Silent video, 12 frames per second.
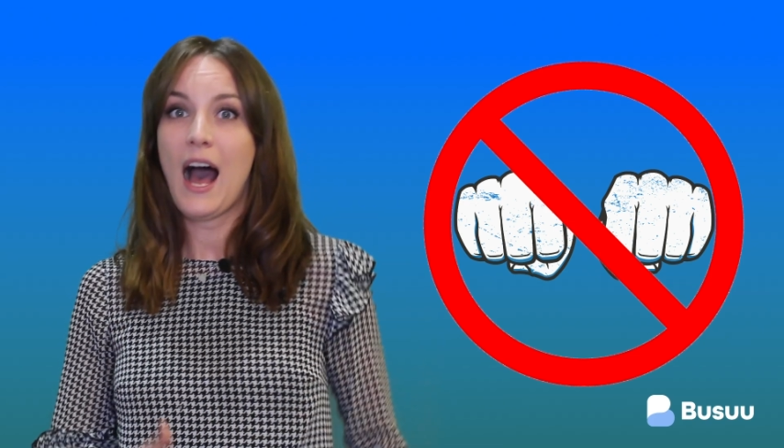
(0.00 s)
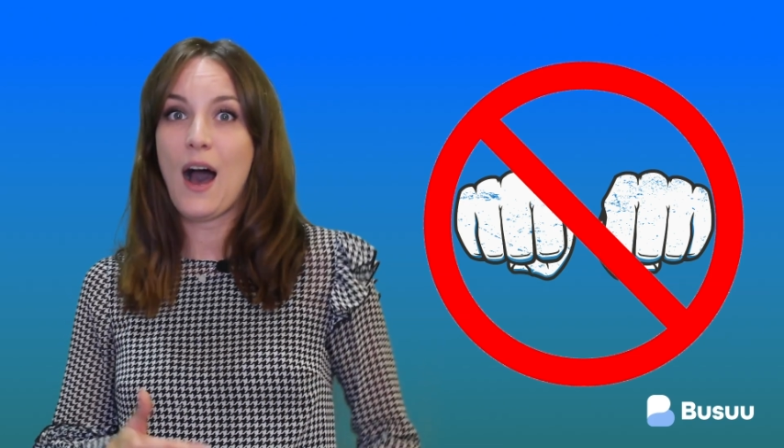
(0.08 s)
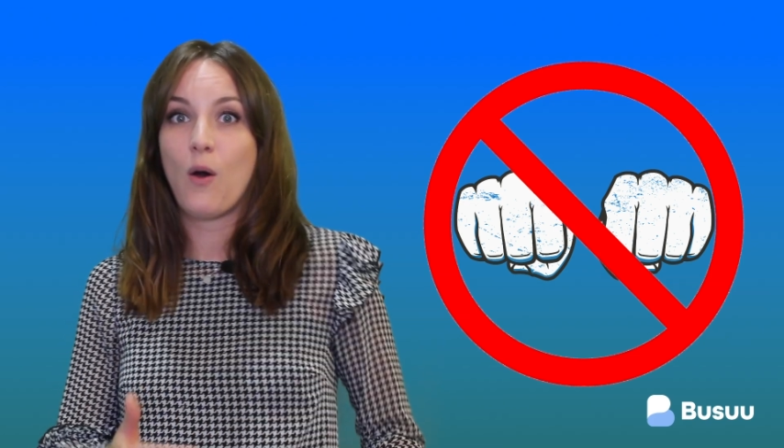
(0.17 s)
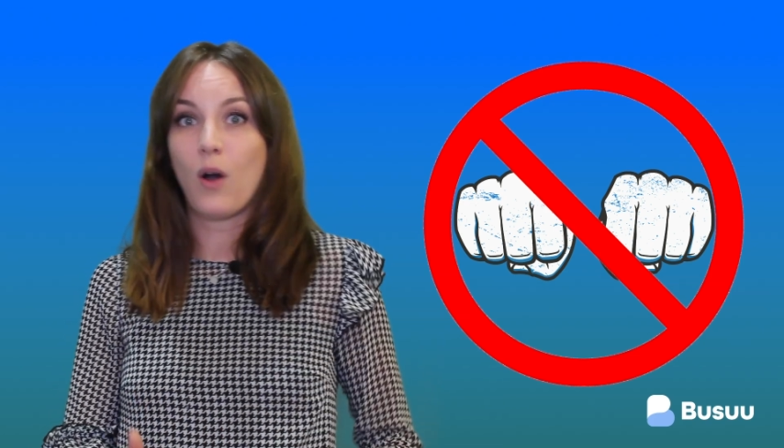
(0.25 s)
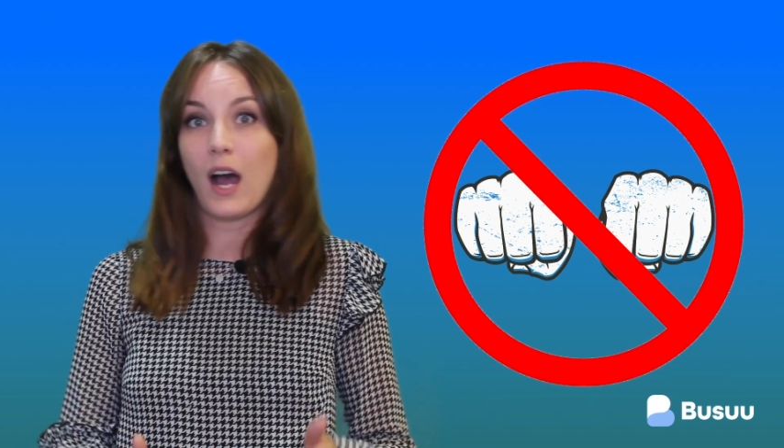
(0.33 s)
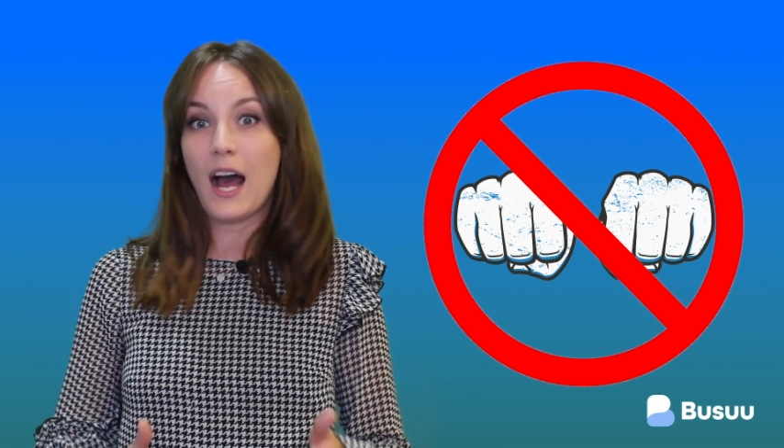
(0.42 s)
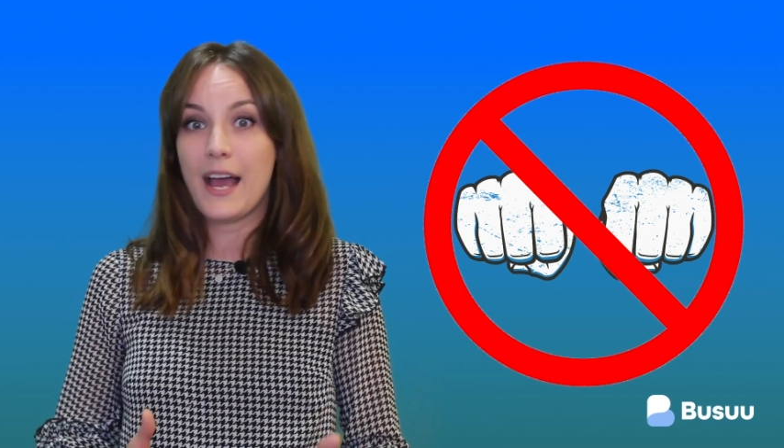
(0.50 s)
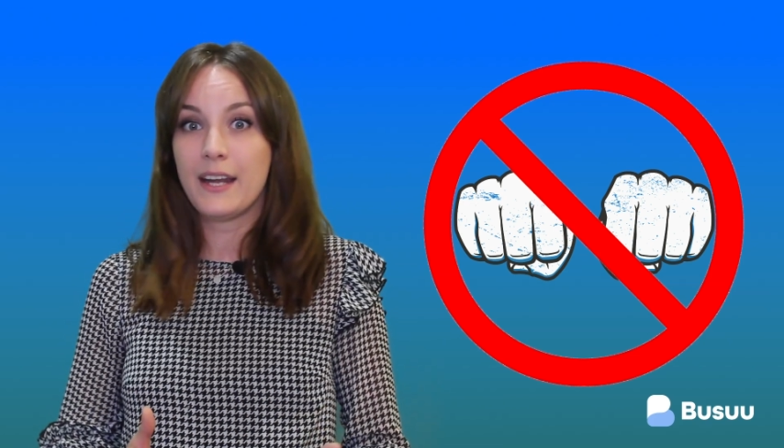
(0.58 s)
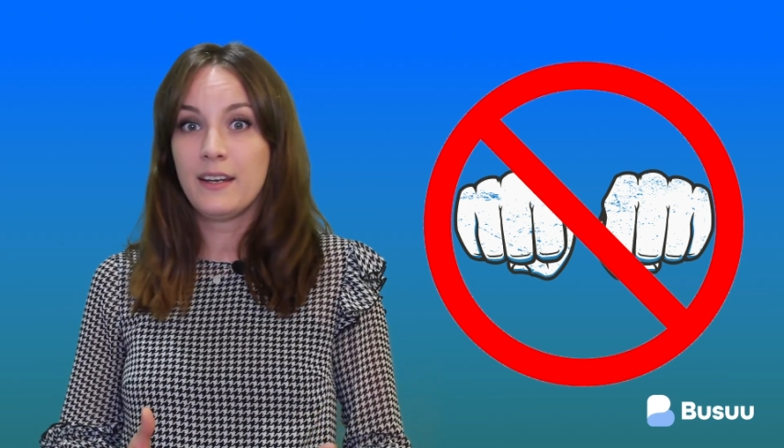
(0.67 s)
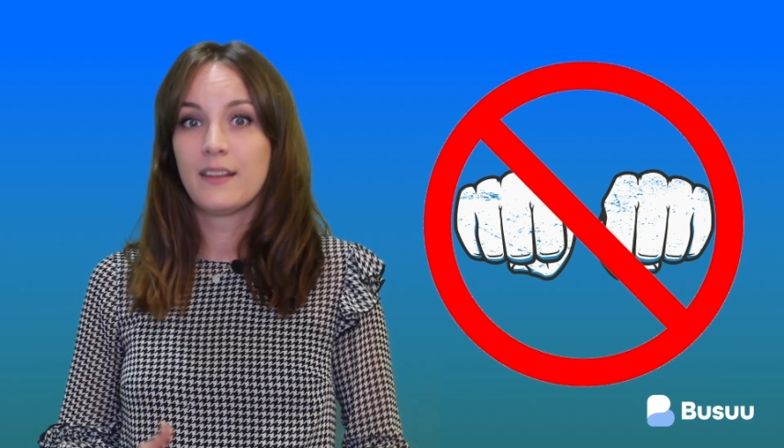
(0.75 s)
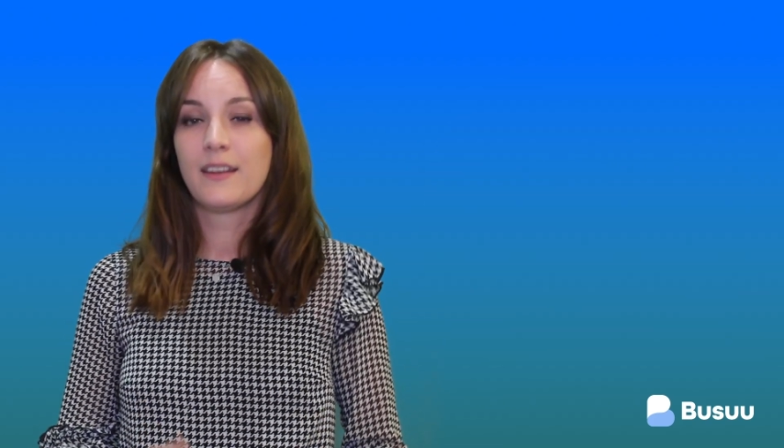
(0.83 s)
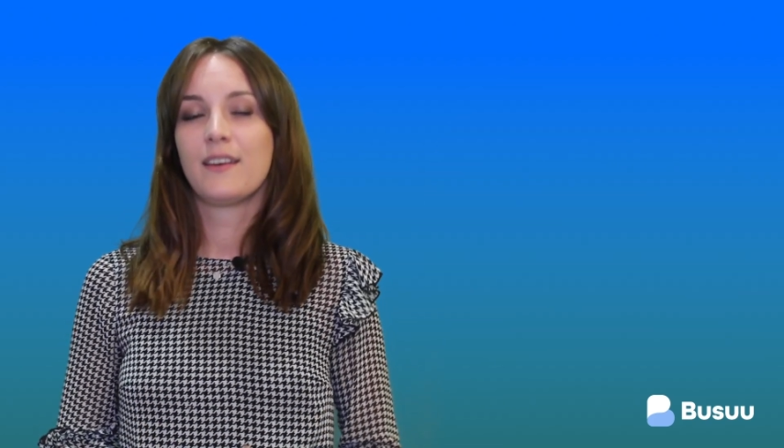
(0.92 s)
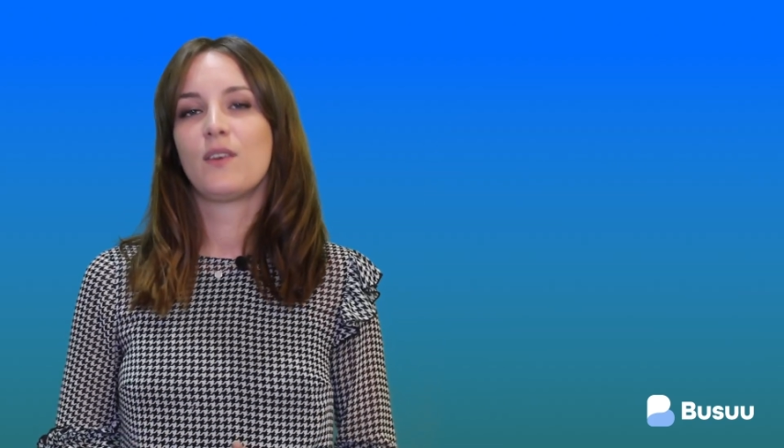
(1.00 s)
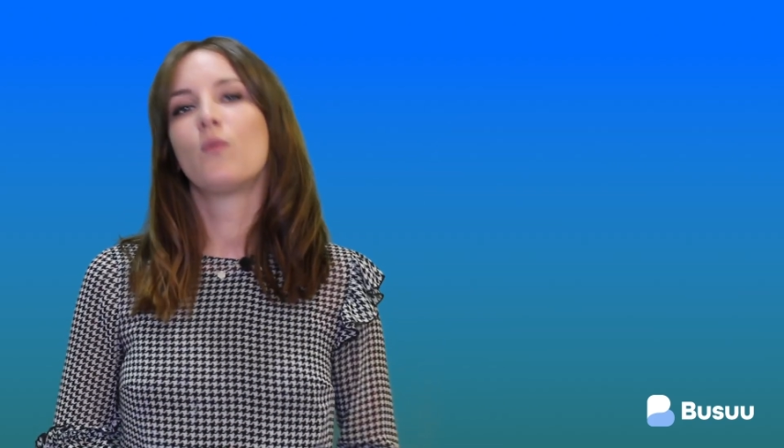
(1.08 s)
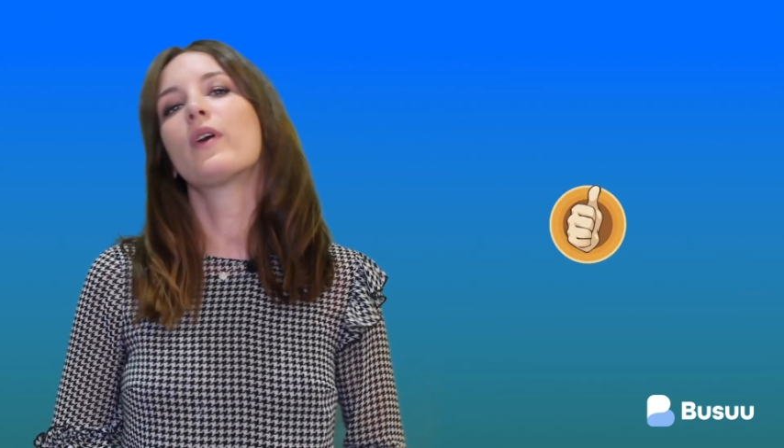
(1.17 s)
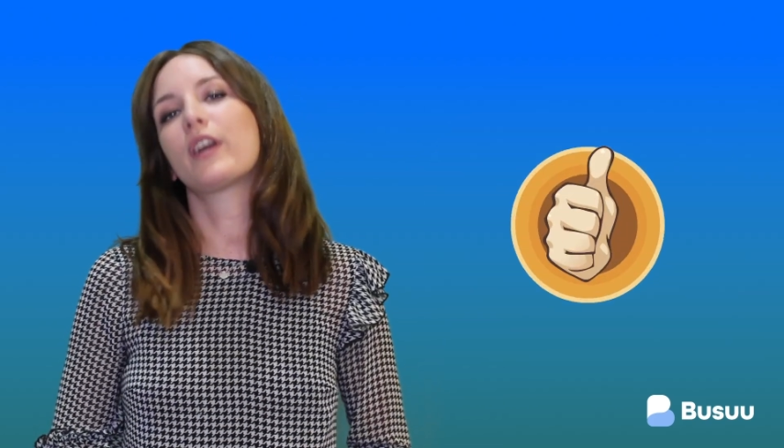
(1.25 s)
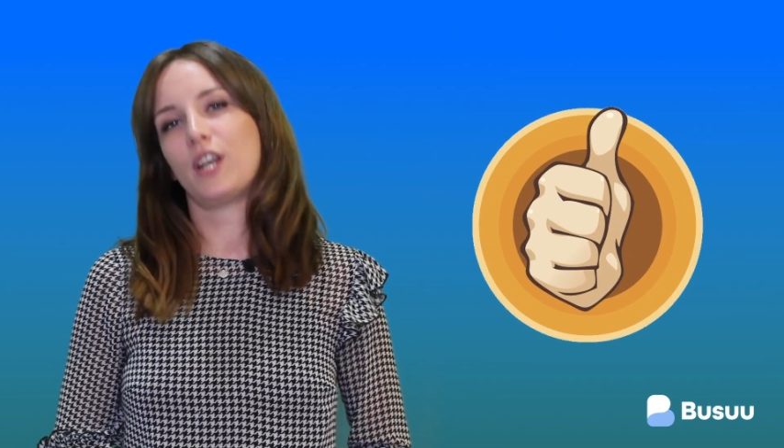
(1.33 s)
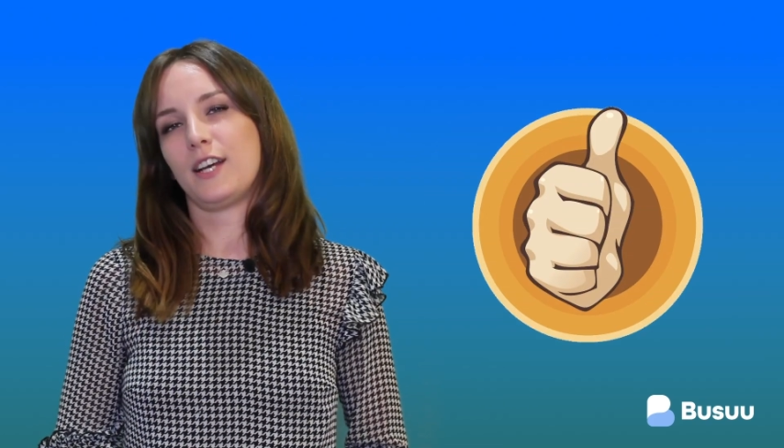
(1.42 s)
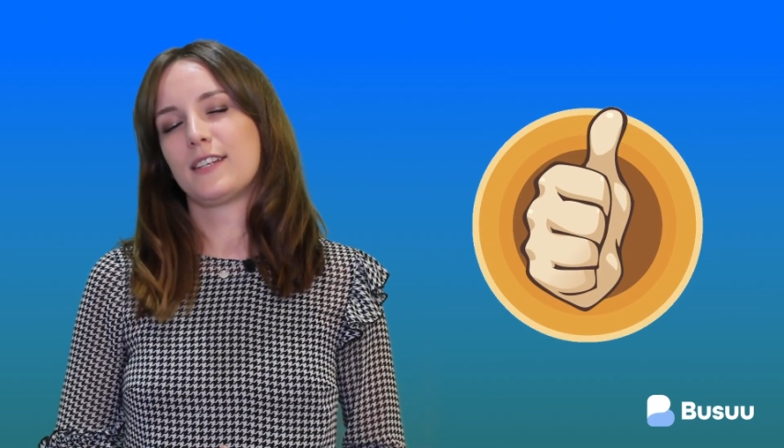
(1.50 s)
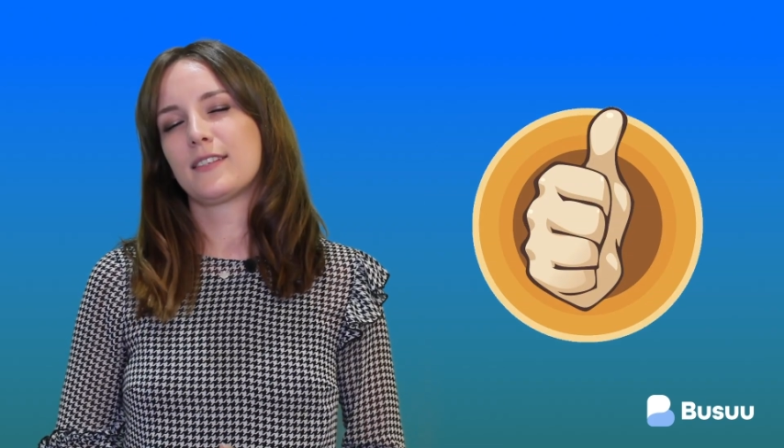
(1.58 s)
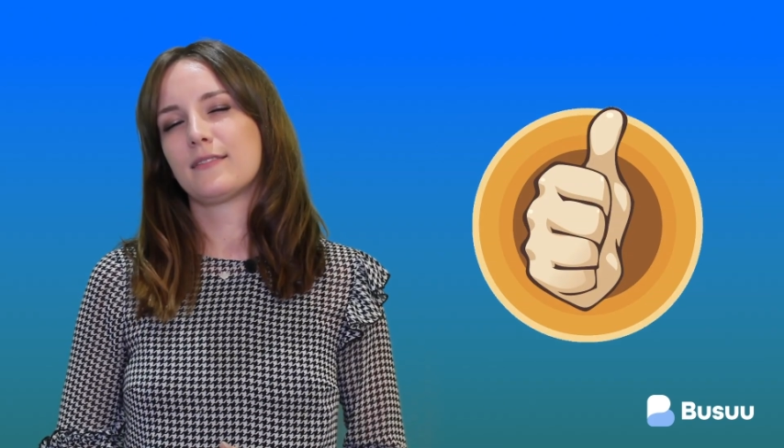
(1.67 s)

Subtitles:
hau rein, we're good.